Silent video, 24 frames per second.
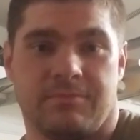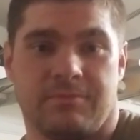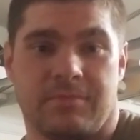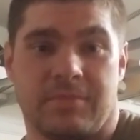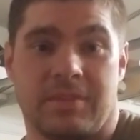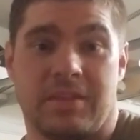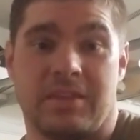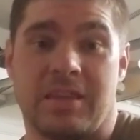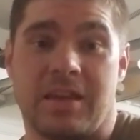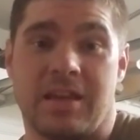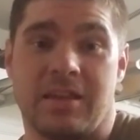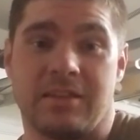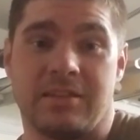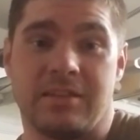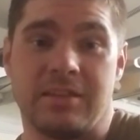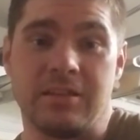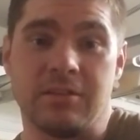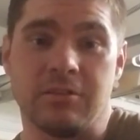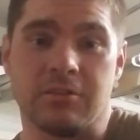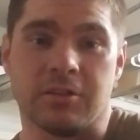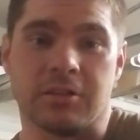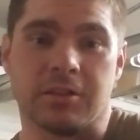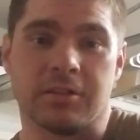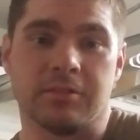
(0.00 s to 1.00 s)
And that
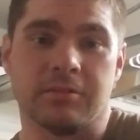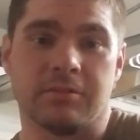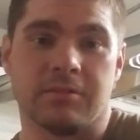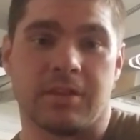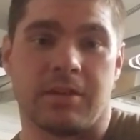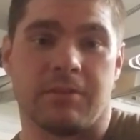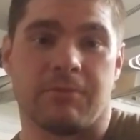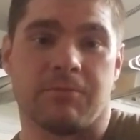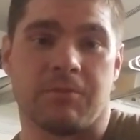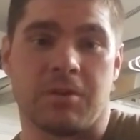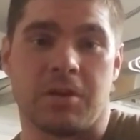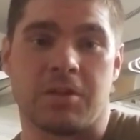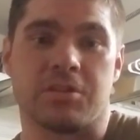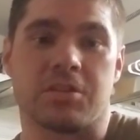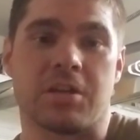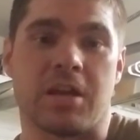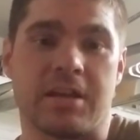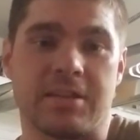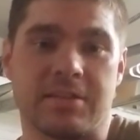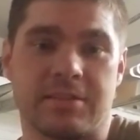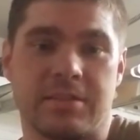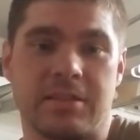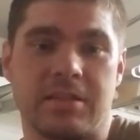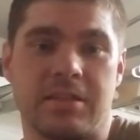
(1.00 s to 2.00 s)
dealer, that
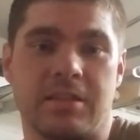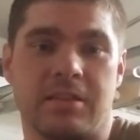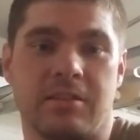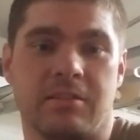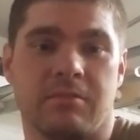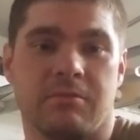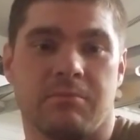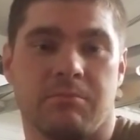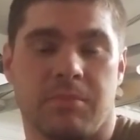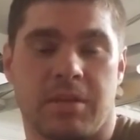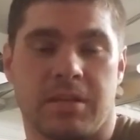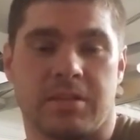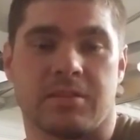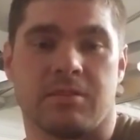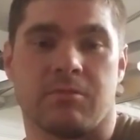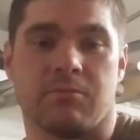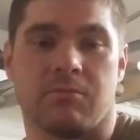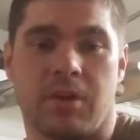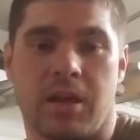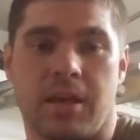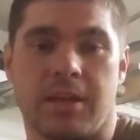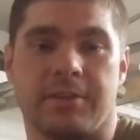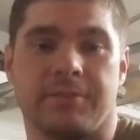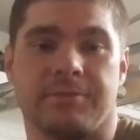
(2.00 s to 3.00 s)
franchisee, makes it
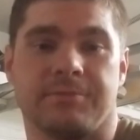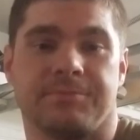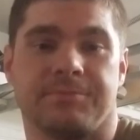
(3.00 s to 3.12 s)
right.